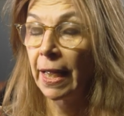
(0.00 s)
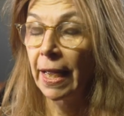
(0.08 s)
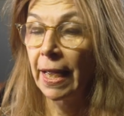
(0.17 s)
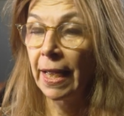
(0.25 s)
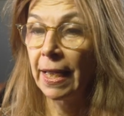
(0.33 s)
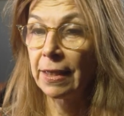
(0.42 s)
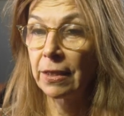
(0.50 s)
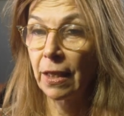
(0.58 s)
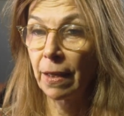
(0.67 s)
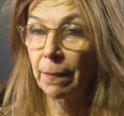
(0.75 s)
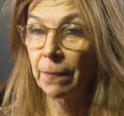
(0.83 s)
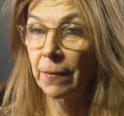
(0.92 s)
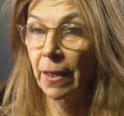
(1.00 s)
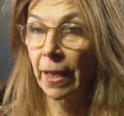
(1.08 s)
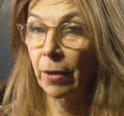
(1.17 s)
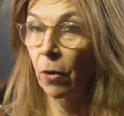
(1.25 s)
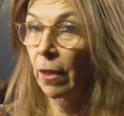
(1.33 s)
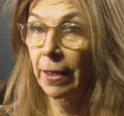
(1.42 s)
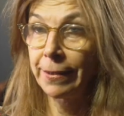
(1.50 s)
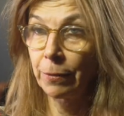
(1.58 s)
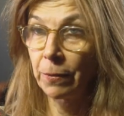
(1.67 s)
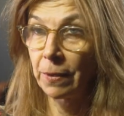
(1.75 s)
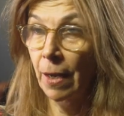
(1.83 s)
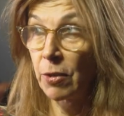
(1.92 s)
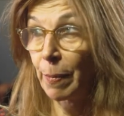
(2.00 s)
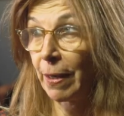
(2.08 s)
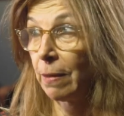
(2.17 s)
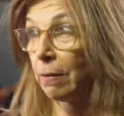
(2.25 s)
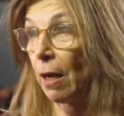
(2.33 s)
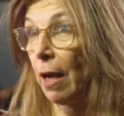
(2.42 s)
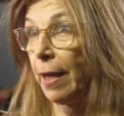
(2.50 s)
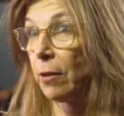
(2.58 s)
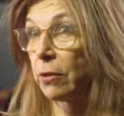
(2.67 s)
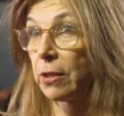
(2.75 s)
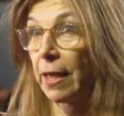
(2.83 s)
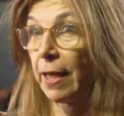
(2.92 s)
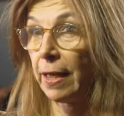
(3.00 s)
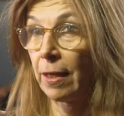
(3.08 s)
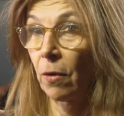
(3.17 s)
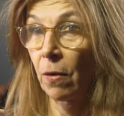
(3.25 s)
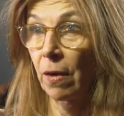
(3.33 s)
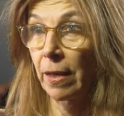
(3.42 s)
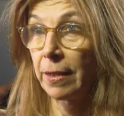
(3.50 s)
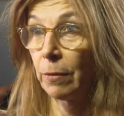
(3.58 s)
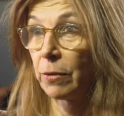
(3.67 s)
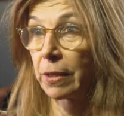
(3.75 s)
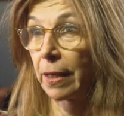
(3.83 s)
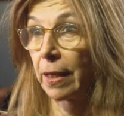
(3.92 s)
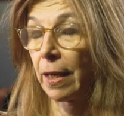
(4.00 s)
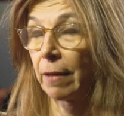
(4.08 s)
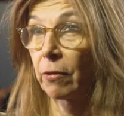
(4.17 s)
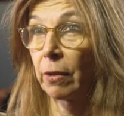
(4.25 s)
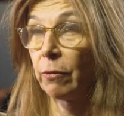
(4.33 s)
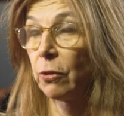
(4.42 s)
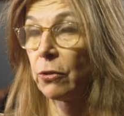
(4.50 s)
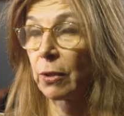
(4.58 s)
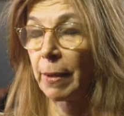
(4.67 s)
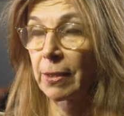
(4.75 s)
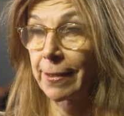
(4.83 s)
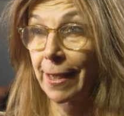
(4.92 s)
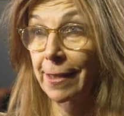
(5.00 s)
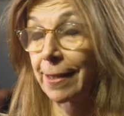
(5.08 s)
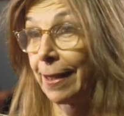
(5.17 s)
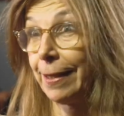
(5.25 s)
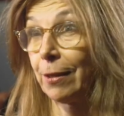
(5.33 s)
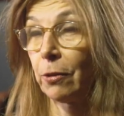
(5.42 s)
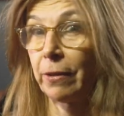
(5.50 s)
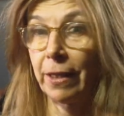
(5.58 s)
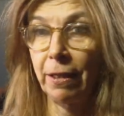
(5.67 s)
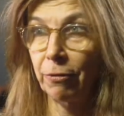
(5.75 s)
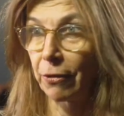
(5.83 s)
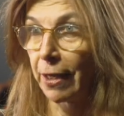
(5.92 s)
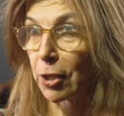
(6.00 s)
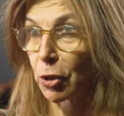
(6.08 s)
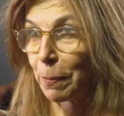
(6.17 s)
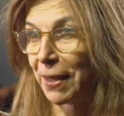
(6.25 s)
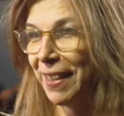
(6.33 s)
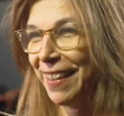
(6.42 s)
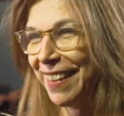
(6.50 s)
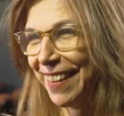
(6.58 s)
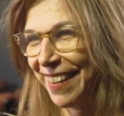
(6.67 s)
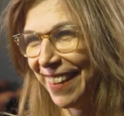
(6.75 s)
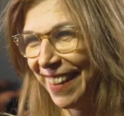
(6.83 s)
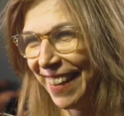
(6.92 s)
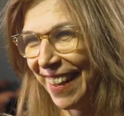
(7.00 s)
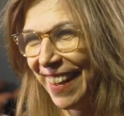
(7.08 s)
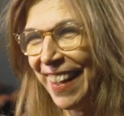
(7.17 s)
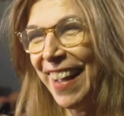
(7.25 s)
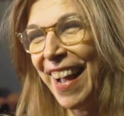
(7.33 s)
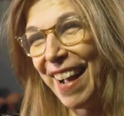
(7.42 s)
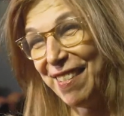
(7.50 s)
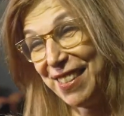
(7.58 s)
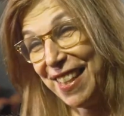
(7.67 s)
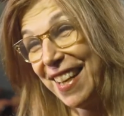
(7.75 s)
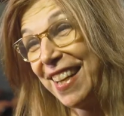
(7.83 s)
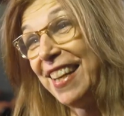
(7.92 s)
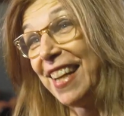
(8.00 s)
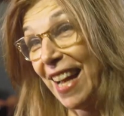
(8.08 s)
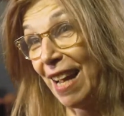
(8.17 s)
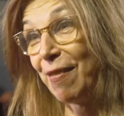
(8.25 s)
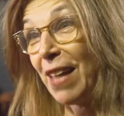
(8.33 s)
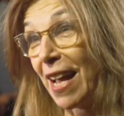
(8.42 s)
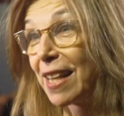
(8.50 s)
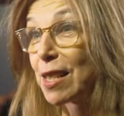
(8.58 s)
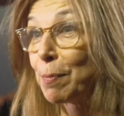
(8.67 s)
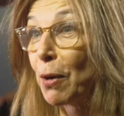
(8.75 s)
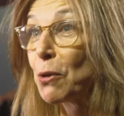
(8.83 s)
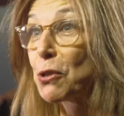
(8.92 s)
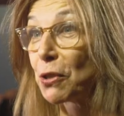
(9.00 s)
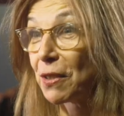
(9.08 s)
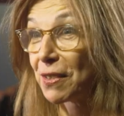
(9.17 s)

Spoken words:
And all I did was, I was about 9 or 10, and all I did was get kind of confused about sex, and I didn't learn any French, but I was lucky to have that exposure